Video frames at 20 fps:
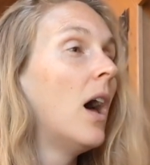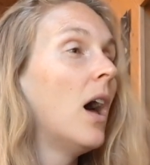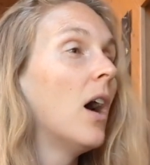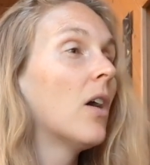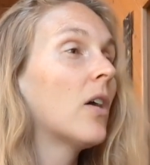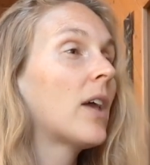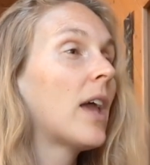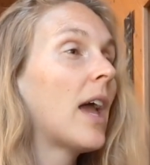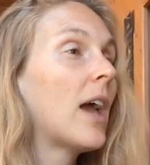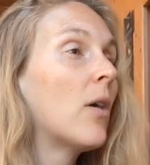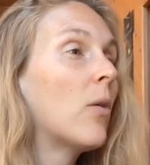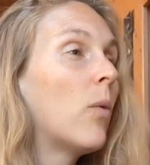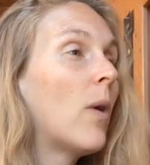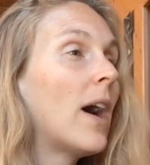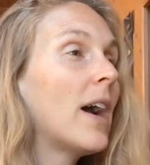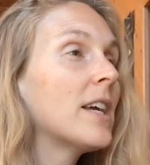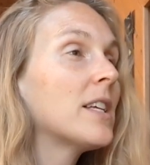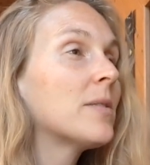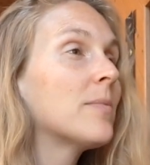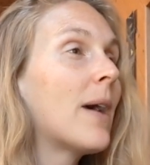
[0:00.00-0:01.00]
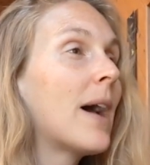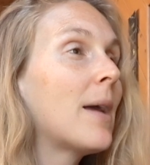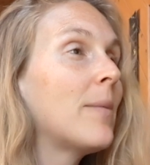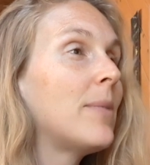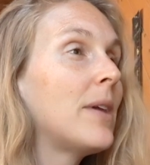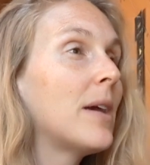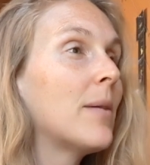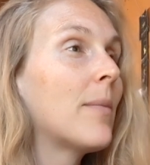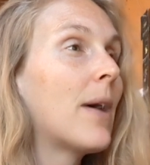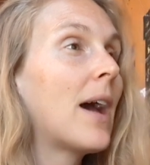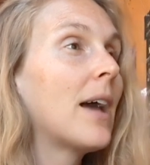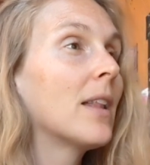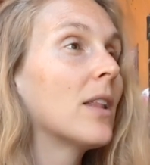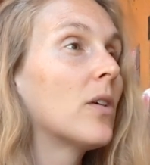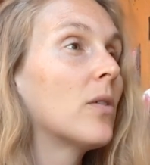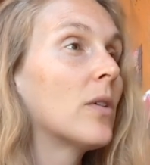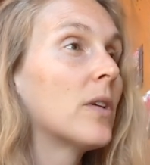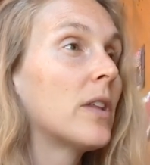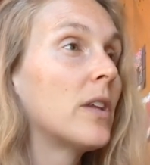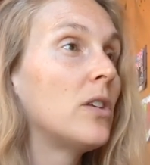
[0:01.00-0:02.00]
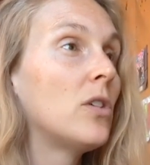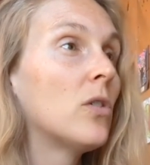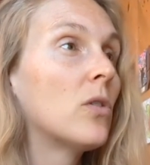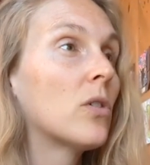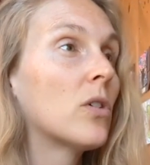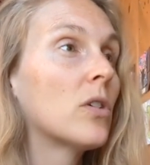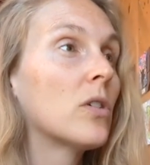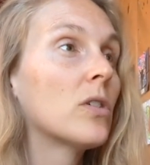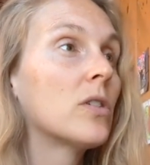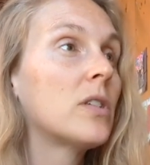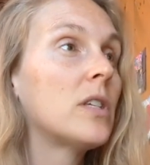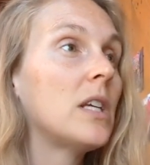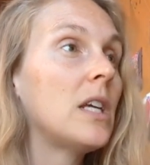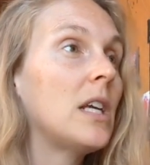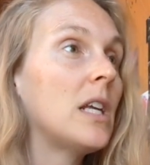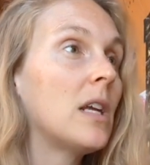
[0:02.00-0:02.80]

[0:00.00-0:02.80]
Okay, why is my BMI lower than yours?